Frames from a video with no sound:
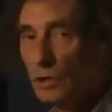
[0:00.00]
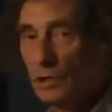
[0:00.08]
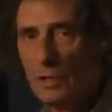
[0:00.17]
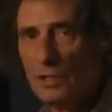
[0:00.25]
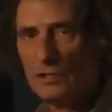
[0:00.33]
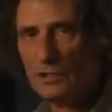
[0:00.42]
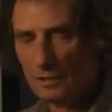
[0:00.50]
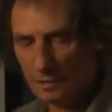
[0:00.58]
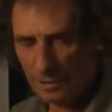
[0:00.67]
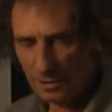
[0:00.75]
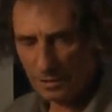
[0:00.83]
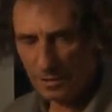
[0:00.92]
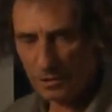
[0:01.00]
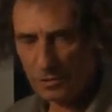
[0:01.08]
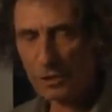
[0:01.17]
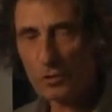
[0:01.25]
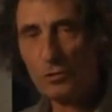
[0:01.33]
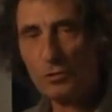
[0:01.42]
Quite amazing.
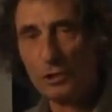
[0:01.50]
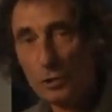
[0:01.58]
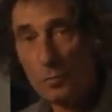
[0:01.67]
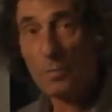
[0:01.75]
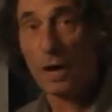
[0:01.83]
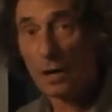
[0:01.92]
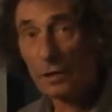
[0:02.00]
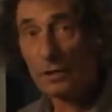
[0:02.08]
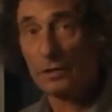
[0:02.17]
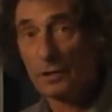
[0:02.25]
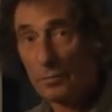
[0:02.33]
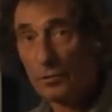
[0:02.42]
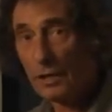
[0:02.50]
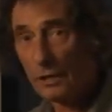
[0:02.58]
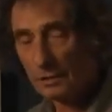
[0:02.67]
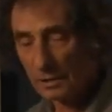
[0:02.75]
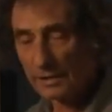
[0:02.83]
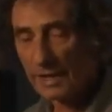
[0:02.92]
You can continue marking the
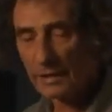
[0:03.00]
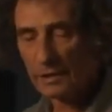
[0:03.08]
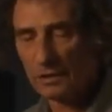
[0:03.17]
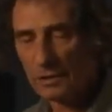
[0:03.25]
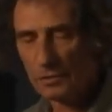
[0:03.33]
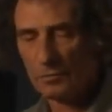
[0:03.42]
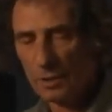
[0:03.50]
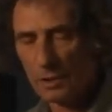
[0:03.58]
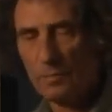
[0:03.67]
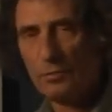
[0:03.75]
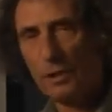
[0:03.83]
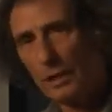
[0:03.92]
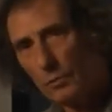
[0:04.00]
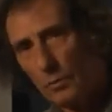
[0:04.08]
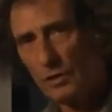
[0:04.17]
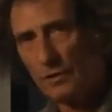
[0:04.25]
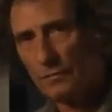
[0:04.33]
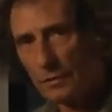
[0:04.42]
brain, staining the
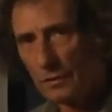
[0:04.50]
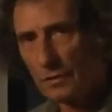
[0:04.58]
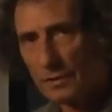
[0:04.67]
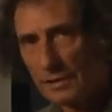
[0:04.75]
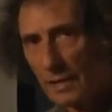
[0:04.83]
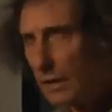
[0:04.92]
brain with different